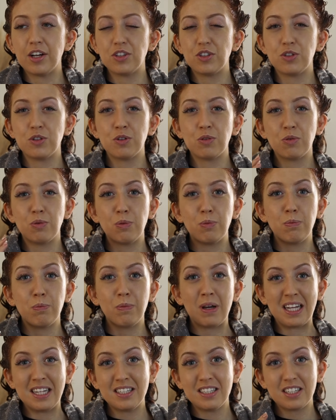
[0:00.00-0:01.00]
to
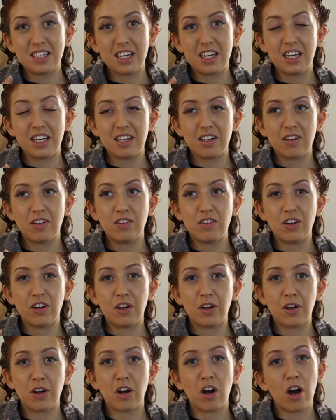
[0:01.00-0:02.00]
maintain
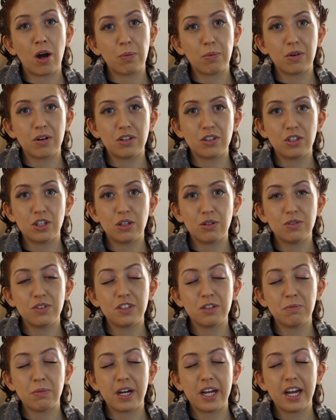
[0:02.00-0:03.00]
the copper tones
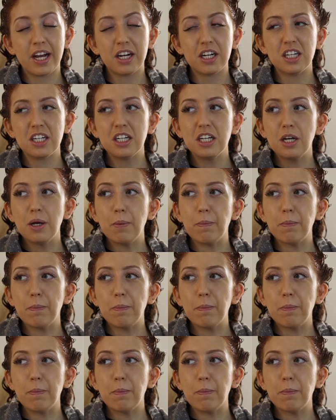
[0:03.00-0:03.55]
in my hair,